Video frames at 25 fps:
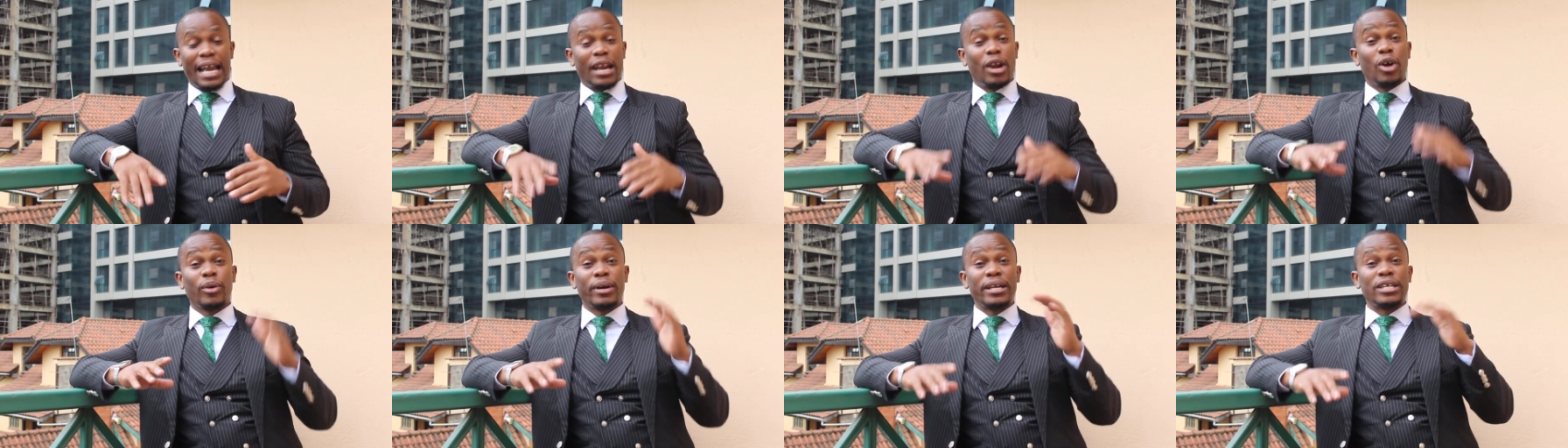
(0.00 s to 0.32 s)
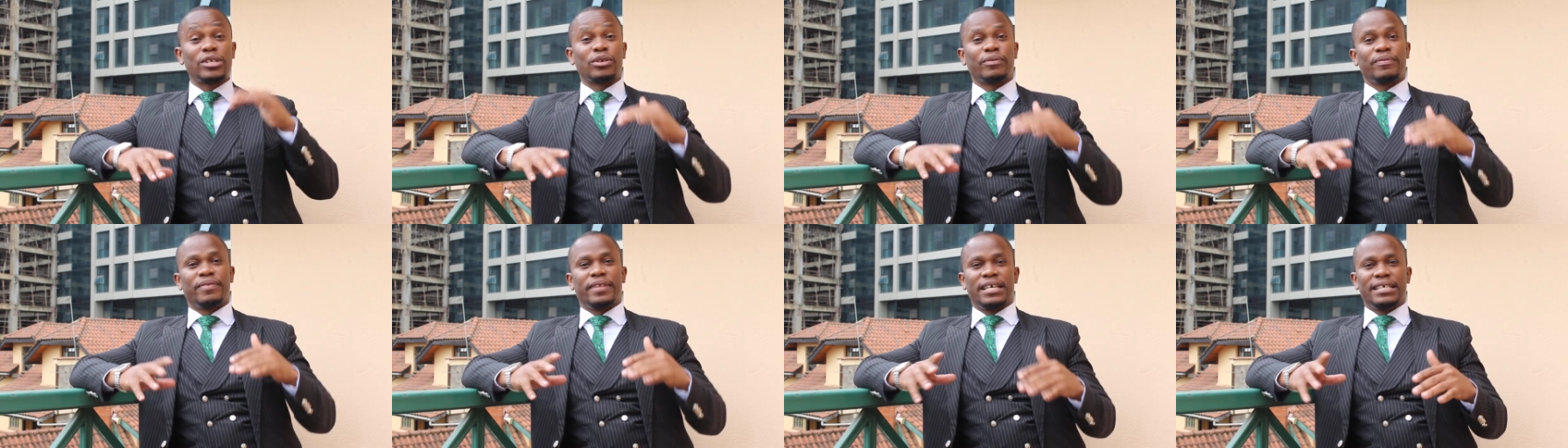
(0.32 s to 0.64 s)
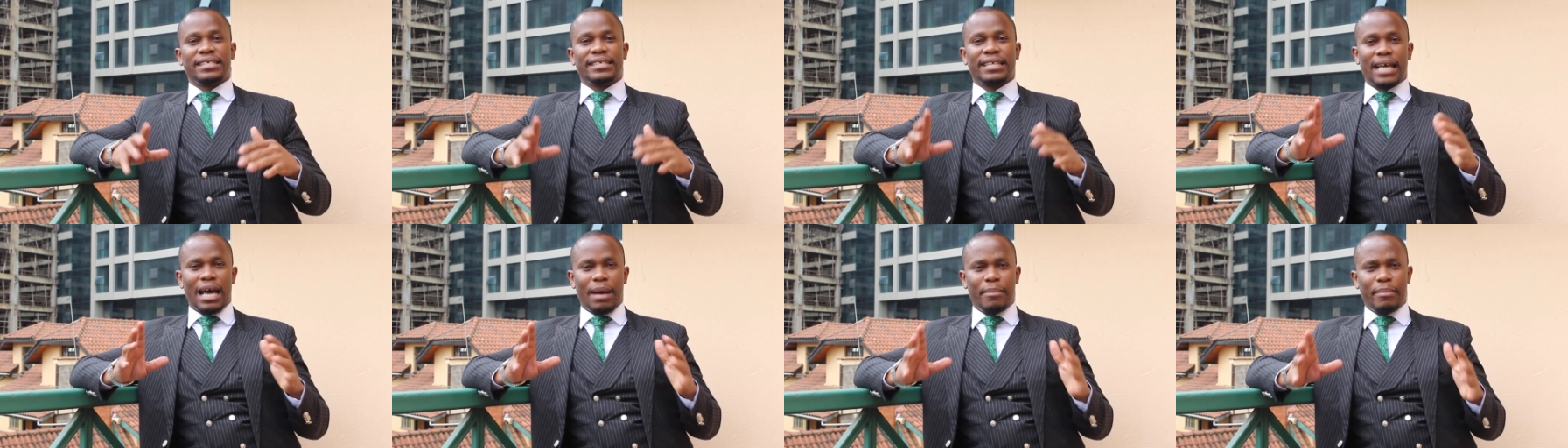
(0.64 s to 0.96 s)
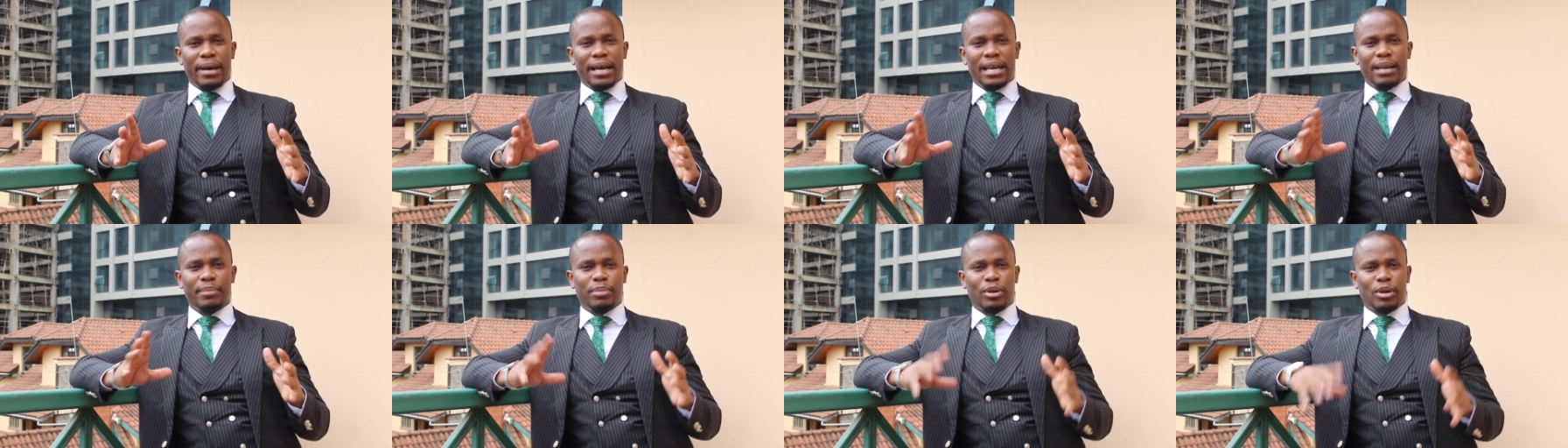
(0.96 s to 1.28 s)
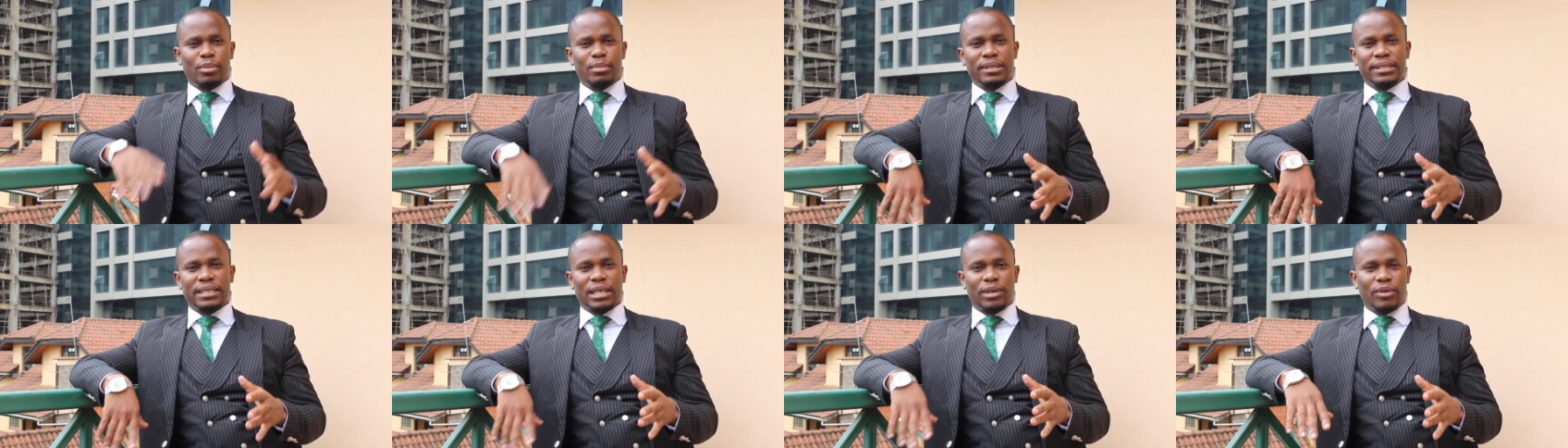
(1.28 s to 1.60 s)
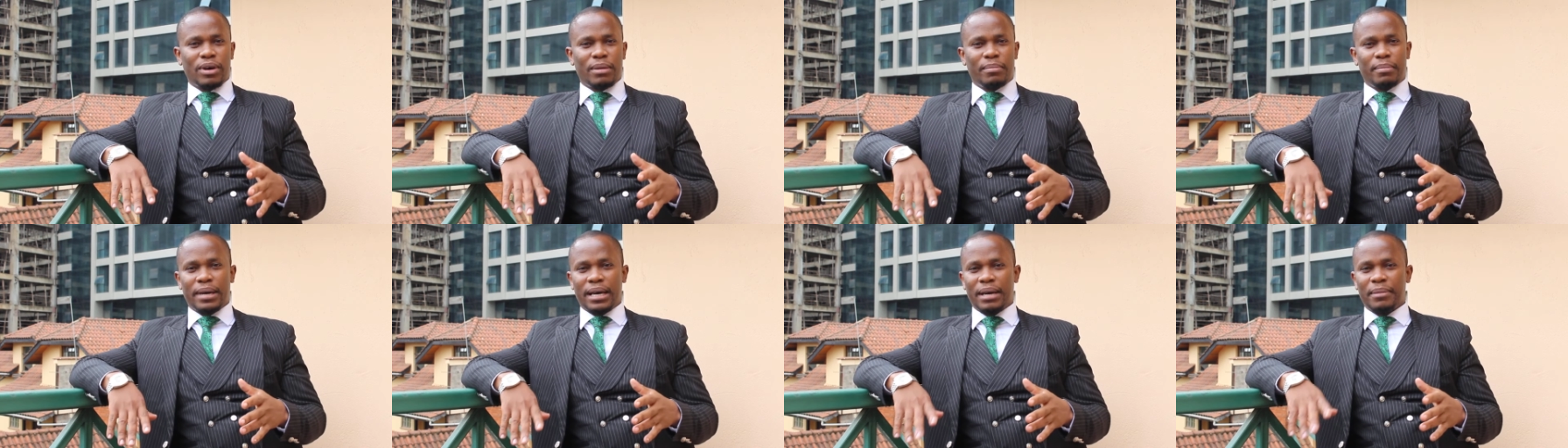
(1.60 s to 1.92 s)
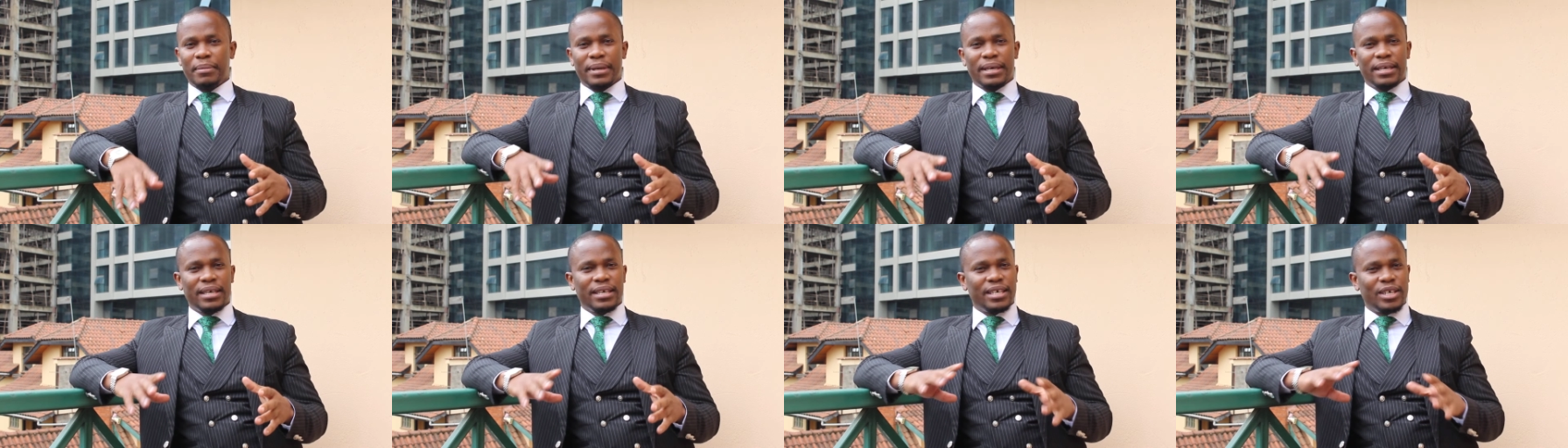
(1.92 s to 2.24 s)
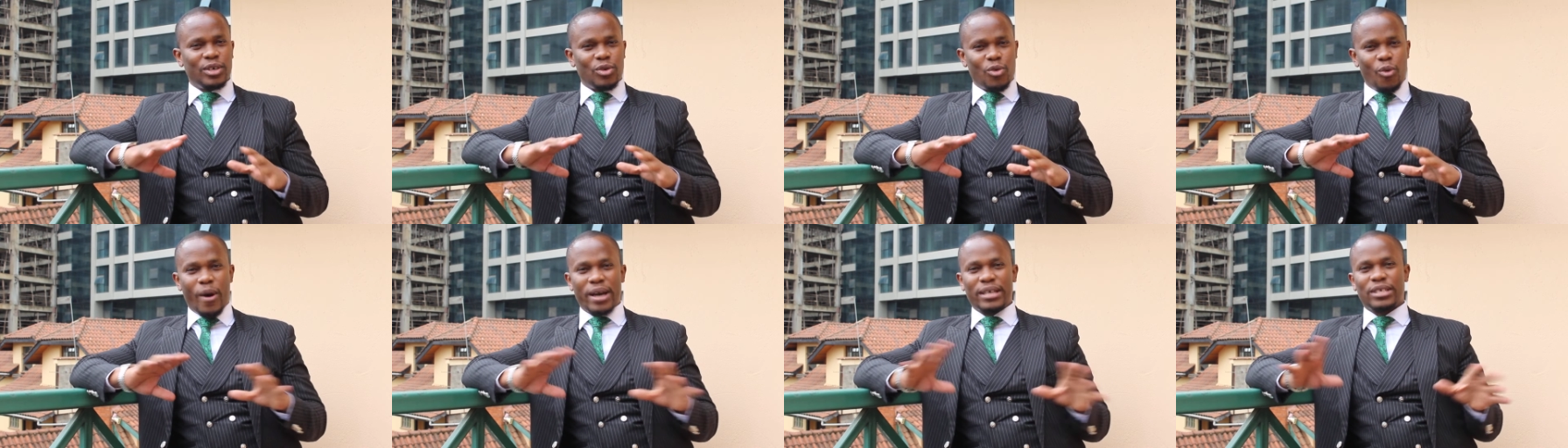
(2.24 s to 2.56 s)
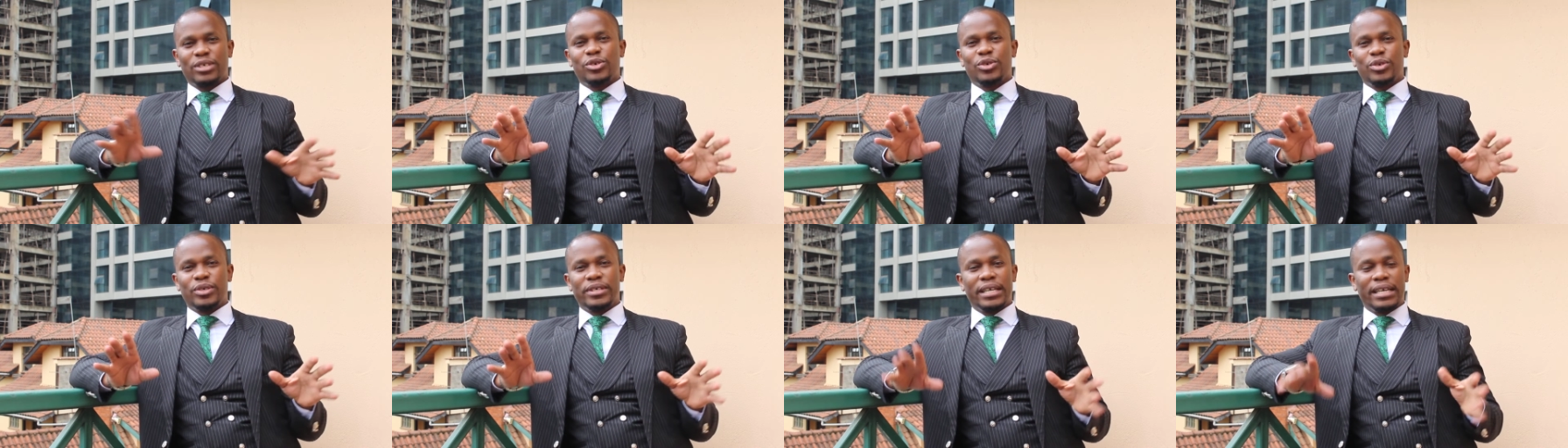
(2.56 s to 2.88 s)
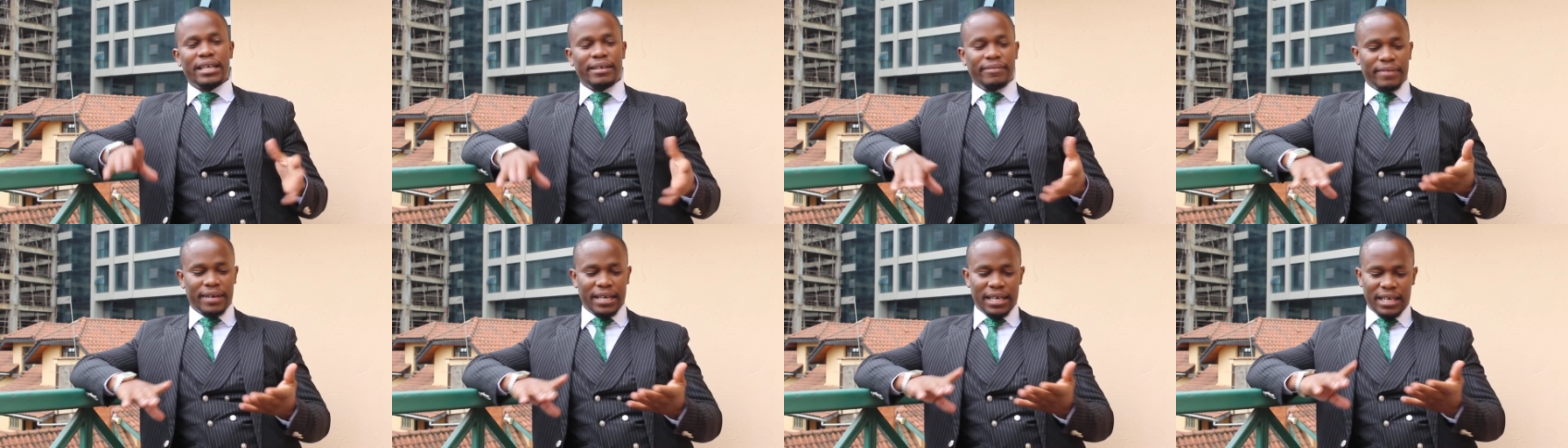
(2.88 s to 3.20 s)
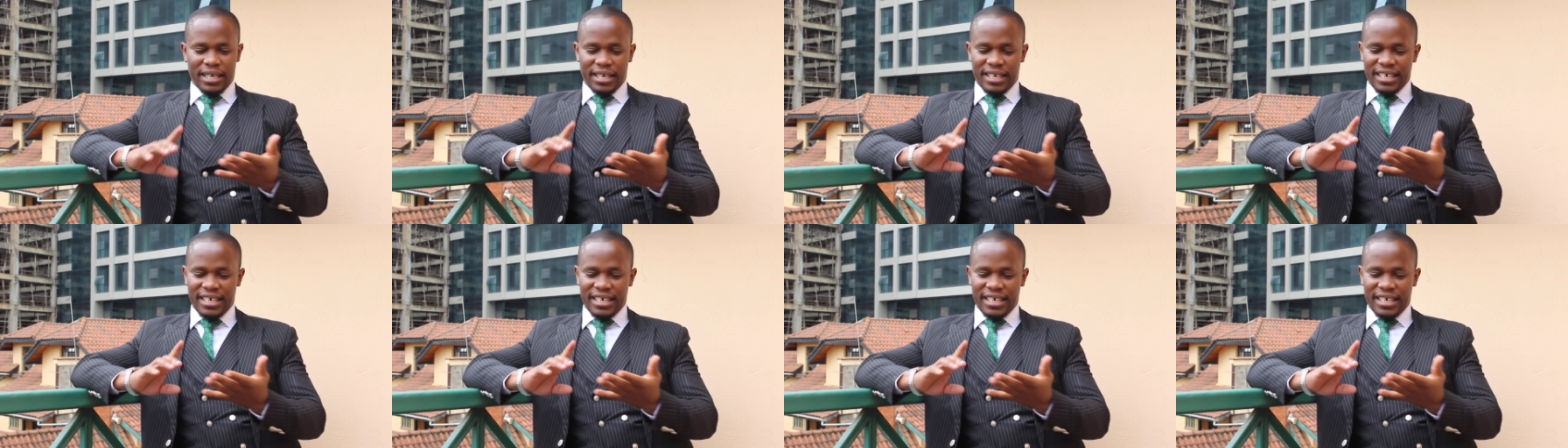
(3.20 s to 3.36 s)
a long list of things ambaye alipromise ya kwamba he wants to deliver.